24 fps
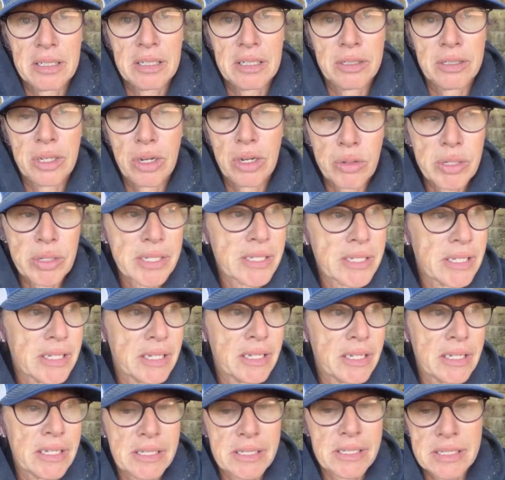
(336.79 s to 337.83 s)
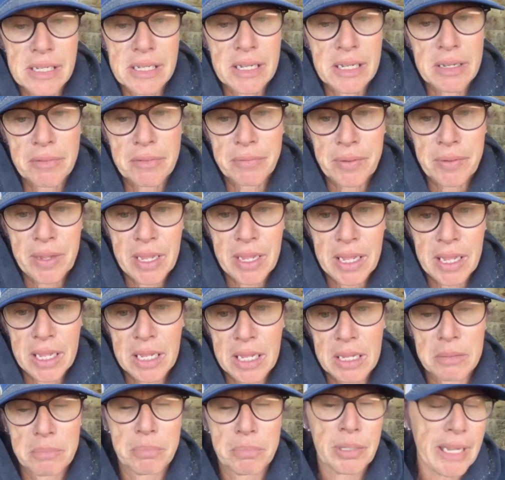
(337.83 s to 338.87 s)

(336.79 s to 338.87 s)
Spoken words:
notices if a